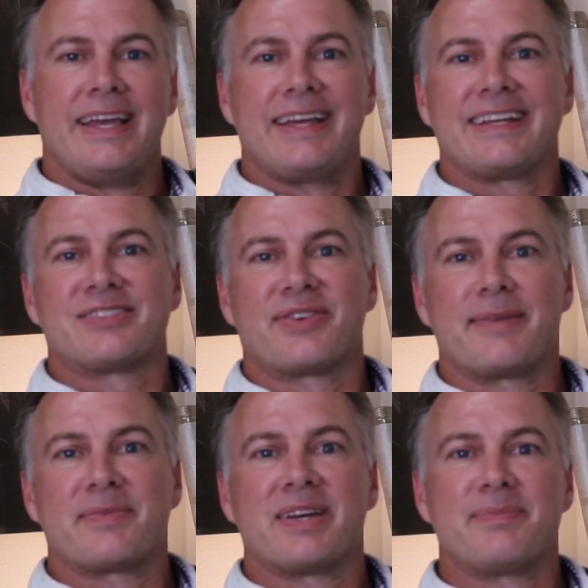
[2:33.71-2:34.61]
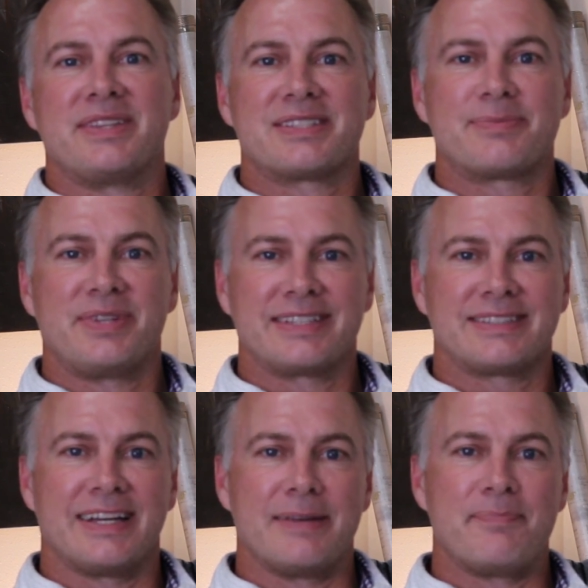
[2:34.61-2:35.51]
and gets ramped up in the
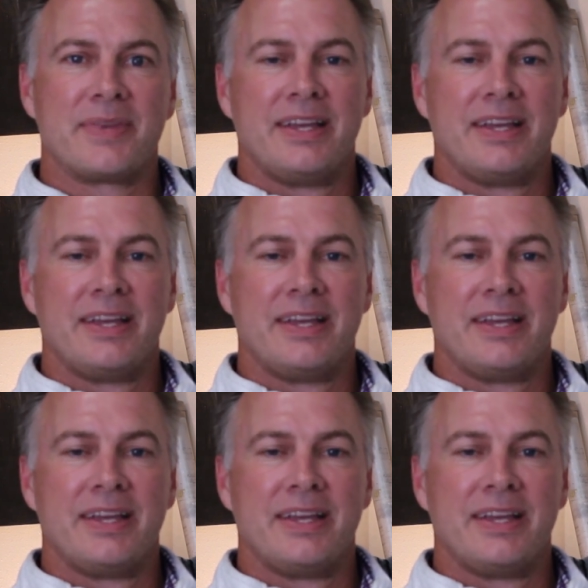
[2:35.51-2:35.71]
springtime.